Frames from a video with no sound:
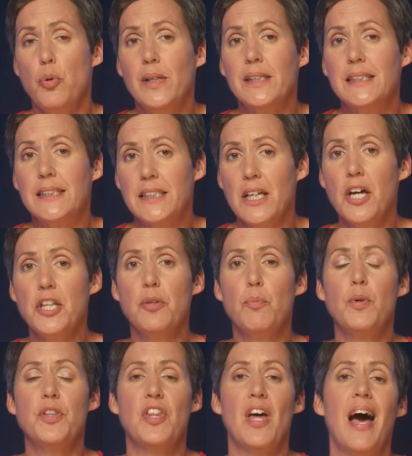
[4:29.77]
insert
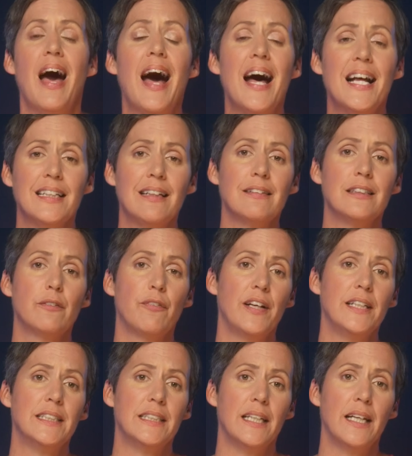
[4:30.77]
them with the handles
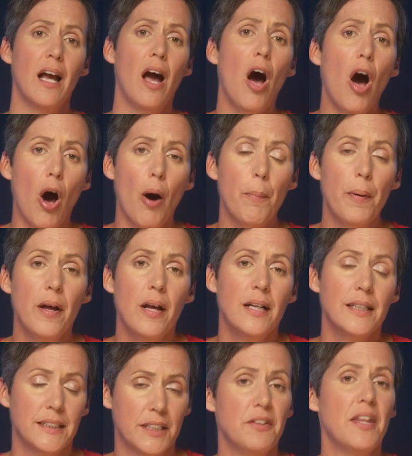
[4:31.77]
facing up,
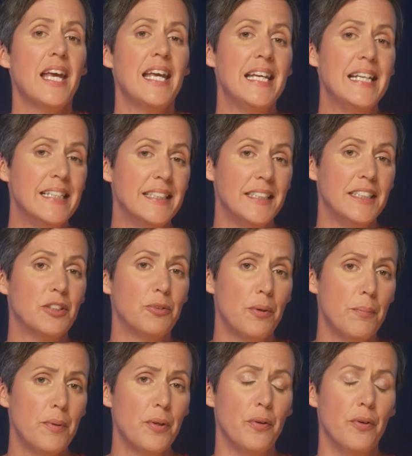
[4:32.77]
so they're easy to
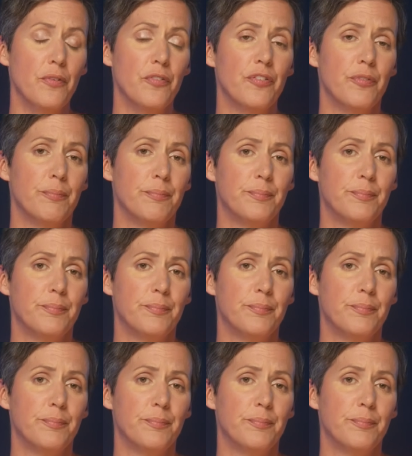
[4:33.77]
remove.